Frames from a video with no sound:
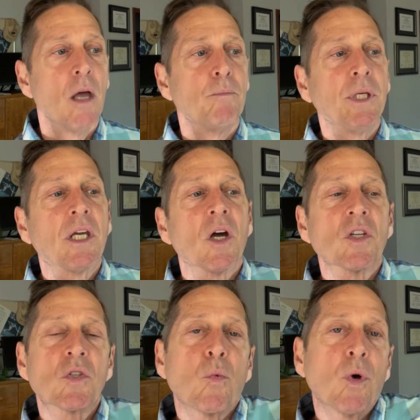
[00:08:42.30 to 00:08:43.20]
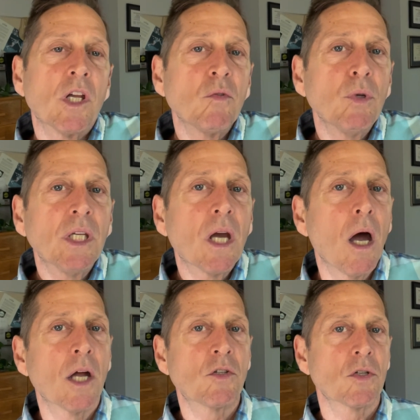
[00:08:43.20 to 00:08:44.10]
Because when we
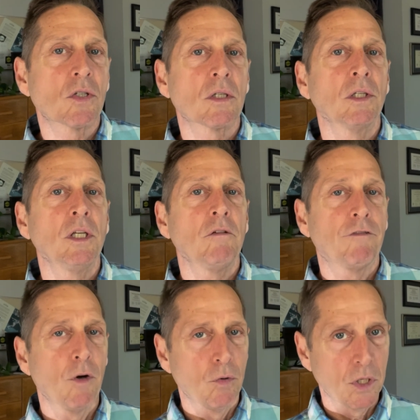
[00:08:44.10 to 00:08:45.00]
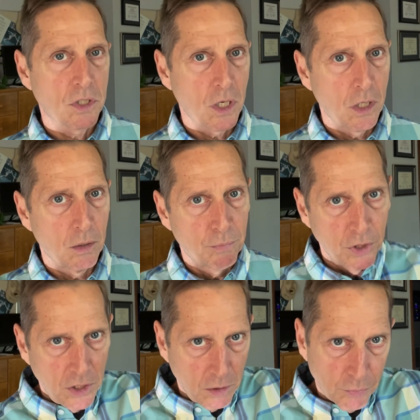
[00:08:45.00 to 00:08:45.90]
consciously focus on our
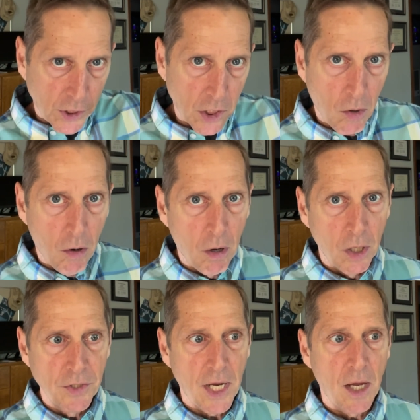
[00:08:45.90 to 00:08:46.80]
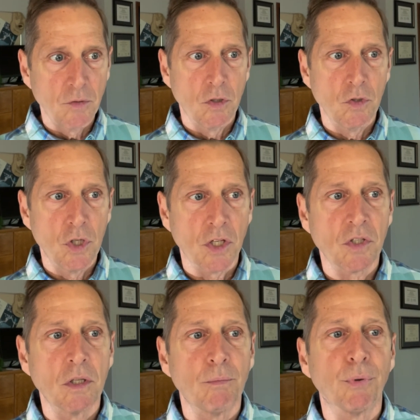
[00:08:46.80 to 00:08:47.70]
breathing, bring it all down to
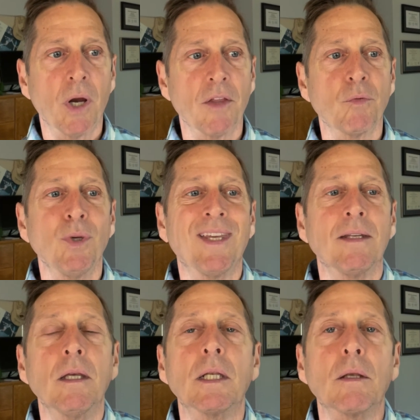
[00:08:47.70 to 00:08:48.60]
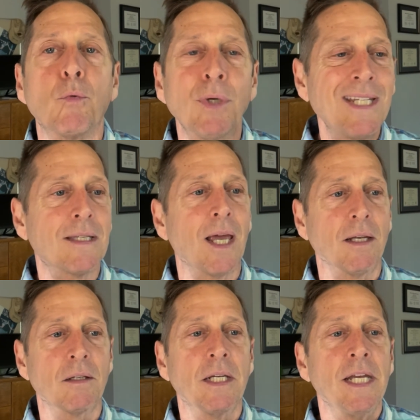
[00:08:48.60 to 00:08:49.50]
just the breath, we can hit
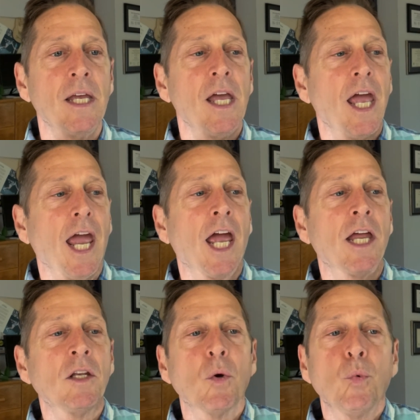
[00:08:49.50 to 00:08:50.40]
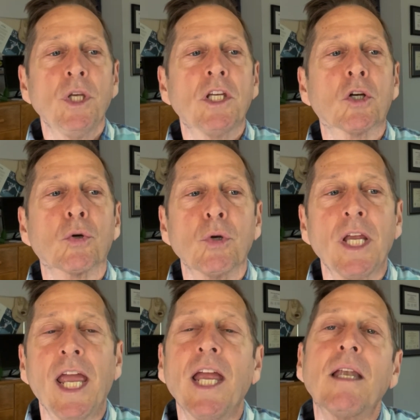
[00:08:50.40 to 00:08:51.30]
reset, and we
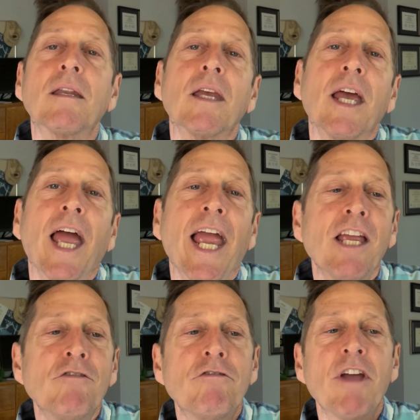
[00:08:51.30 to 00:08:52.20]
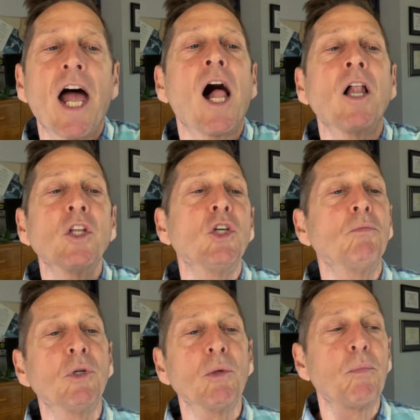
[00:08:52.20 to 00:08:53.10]
create a
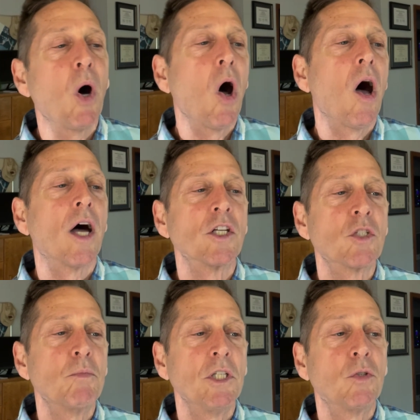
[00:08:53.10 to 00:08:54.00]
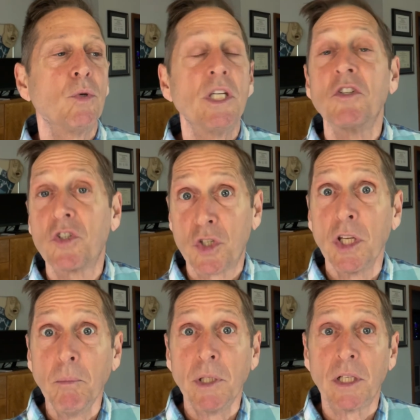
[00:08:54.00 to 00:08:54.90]
valuable pause between
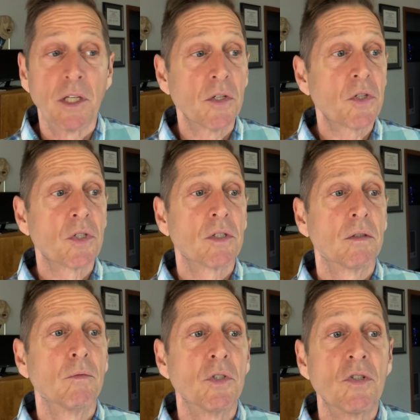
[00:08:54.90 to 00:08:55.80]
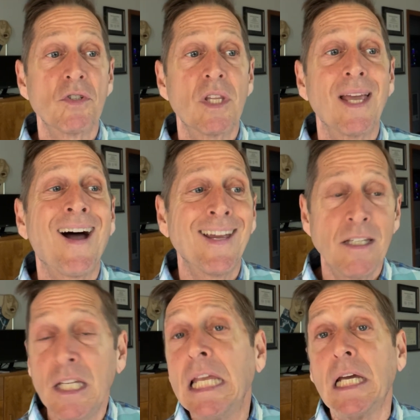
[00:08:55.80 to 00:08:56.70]
stimulus, which is the
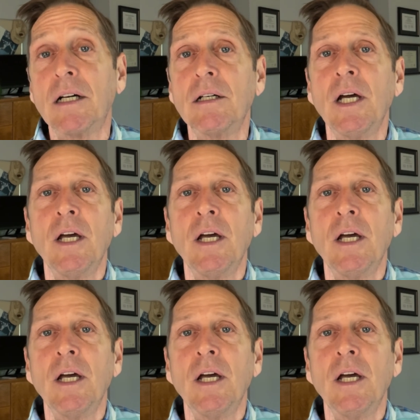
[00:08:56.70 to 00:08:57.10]
idea,